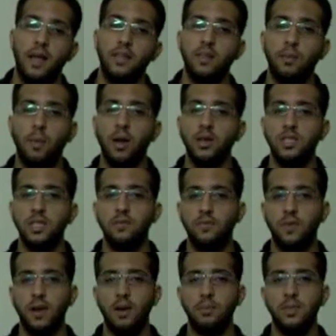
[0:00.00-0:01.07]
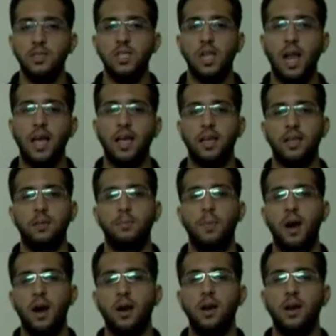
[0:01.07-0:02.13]
and the myosin filaments lie in
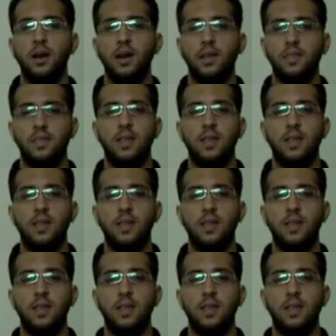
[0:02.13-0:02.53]
parallel